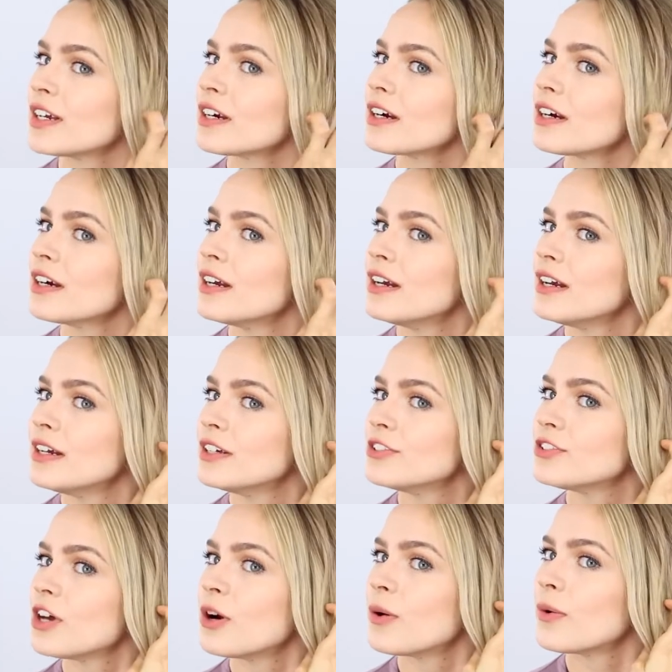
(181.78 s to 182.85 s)
finger.
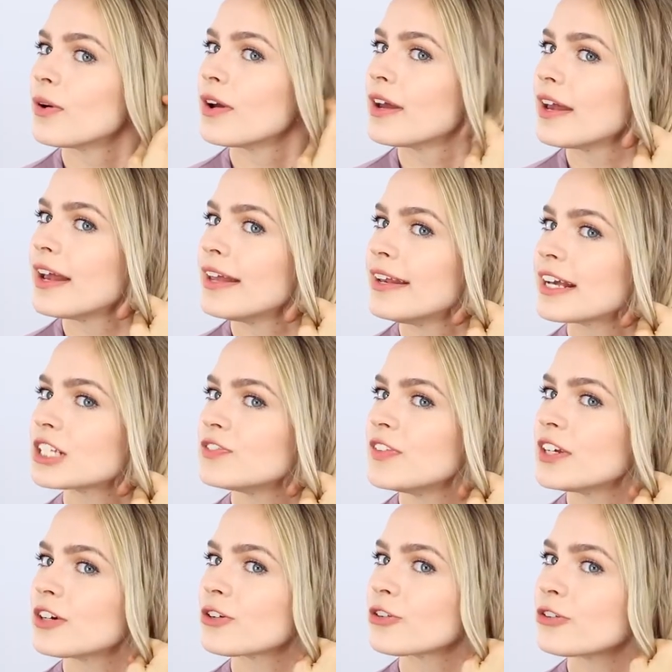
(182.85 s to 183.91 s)
So index
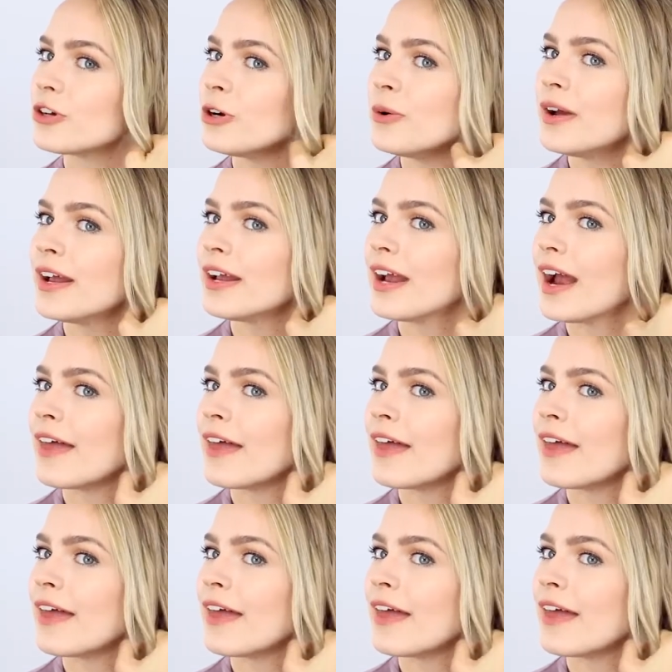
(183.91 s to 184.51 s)
finger through,